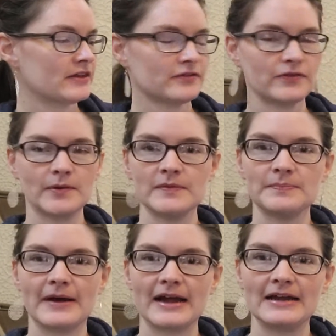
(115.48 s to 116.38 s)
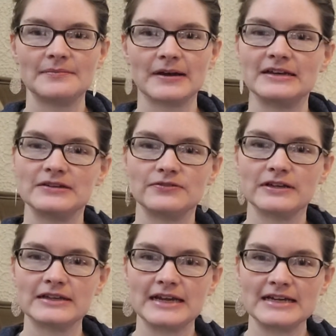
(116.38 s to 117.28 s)
they're formed by, by
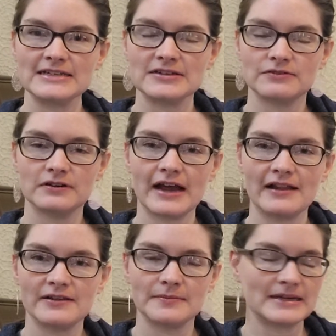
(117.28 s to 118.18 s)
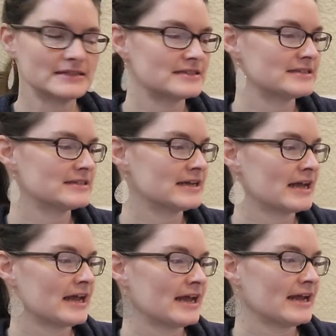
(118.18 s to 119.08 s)
different things, different elements
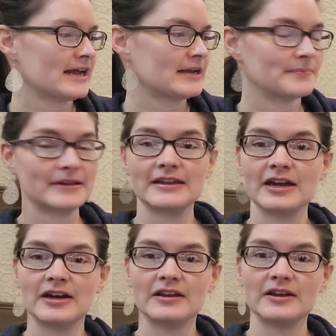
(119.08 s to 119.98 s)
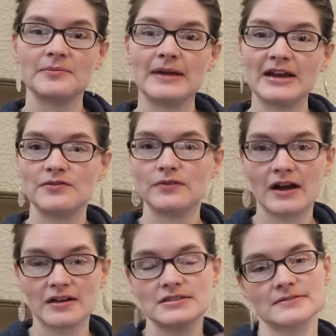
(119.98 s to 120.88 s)
and but they're they're made of
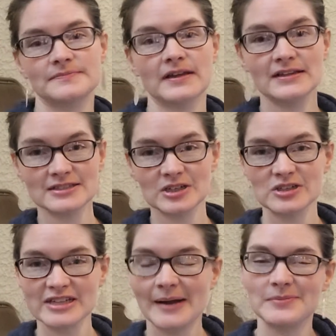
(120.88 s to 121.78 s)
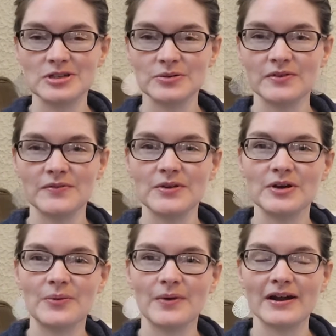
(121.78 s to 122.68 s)
rocks and that's a good time to review
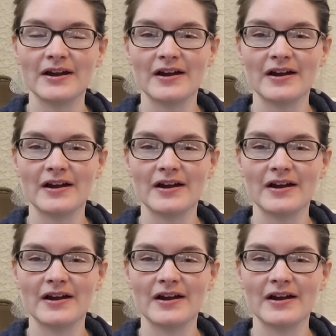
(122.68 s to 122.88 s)
you know what